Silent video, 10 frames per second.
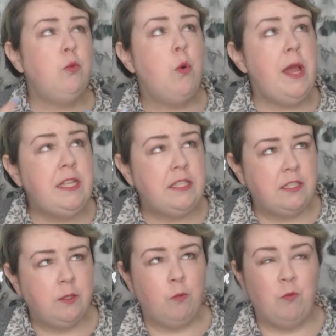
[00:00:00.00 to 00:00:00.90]

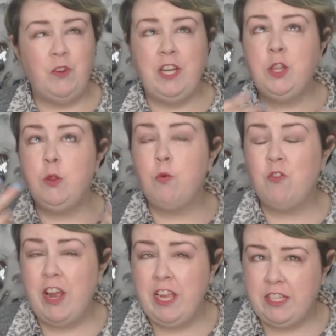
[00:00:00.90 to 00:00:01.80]
twice. Read it
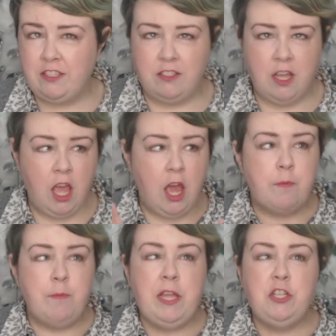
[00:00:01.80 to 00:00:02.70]
thrice.
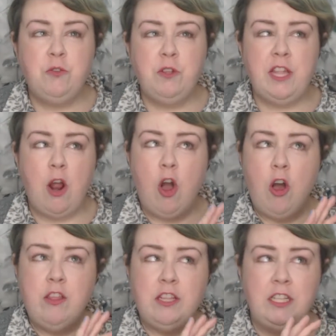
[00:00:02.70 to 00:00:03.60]
Make sure that
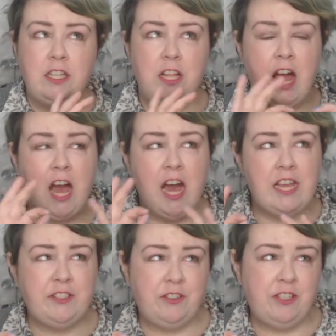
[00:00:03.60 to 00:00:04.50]
all the little
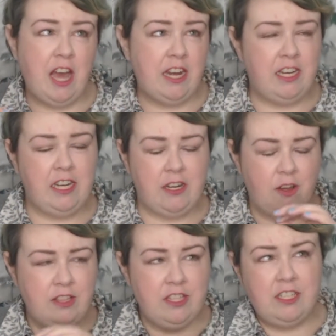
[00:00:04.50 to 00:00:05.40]
I's are dotted and
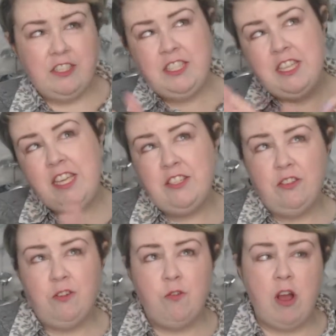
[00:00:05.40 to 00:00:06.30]
all the little T's
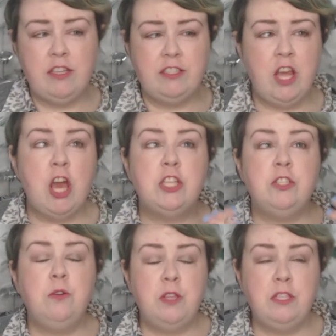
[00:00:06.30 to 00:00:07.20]
are crossed.
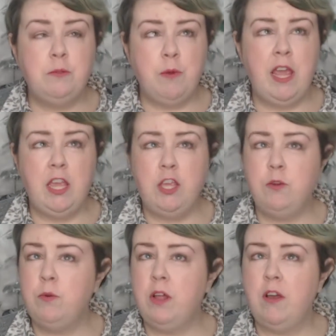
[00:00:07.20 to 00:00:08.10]
So this way
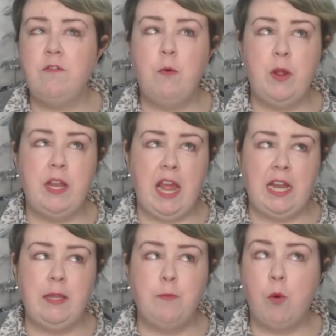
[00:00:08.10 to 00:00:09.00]
you will avoid
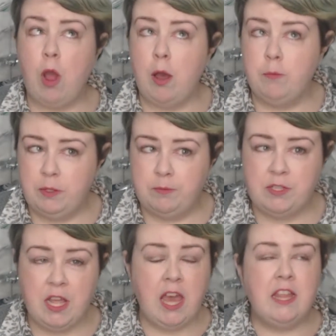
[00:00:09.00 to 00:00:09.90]
any
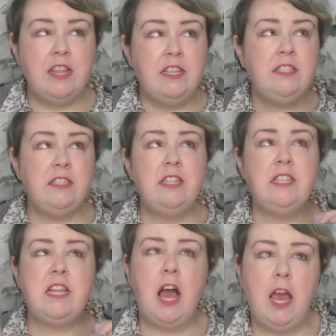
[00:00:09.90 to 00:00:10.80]
problems. This is the
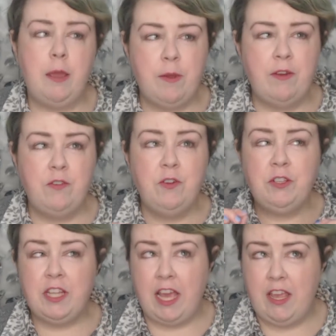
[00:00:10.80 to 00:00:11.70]
time of
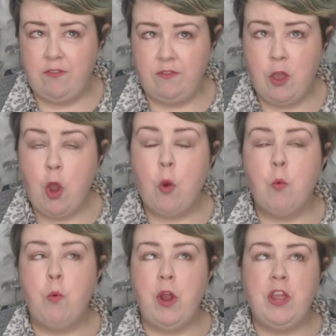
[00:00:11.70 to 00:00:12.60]
your life
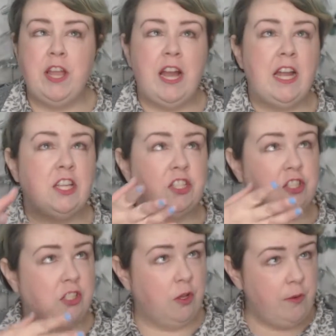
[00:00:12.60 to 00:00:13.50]
where you gotta
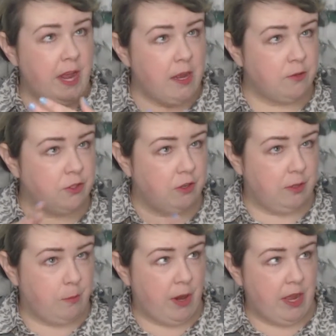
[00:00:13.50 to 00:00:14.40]
slow down,
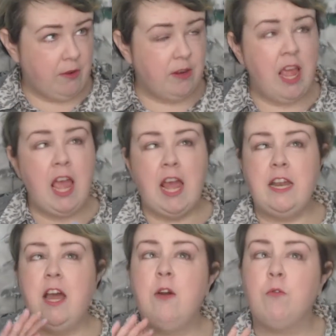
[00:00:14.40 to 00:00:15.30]
Charlie Brown,
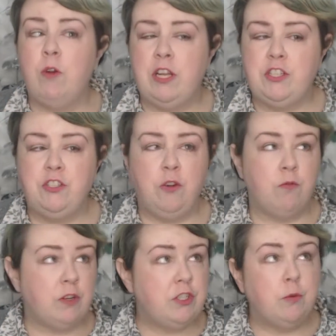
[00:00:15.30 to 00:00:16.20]
and not rush.
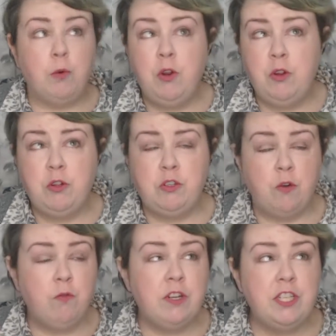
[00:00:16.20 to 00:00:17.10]
Don't rush to work.
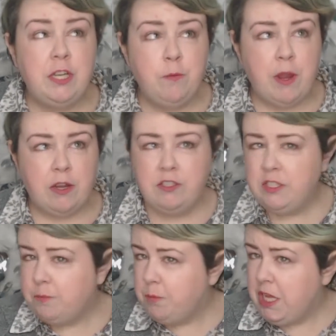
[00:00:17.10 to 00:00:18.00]
Don't rush anywhere.
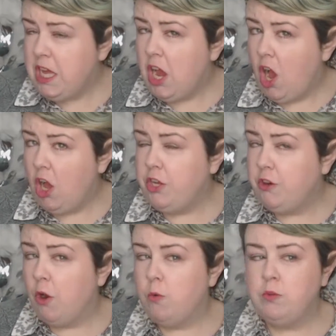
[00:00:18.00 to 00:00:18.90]
Just be on
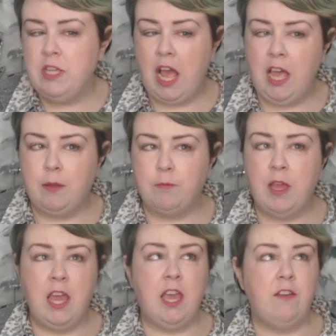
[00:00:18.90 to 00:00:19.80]
your own time.
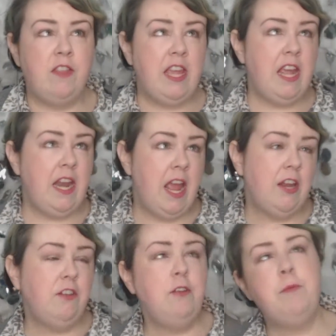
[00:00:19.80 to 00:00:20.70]
If they can't
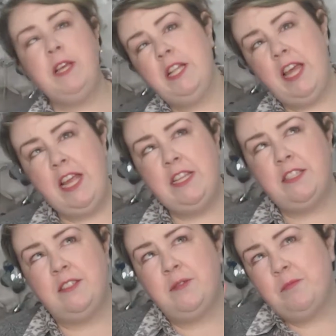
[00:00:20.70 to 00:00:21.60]
handle you being
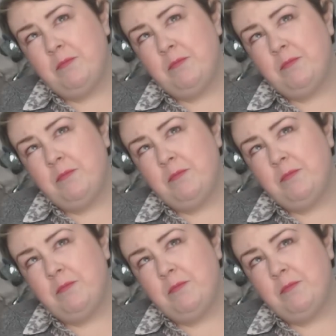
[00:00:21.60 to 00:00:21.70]
late,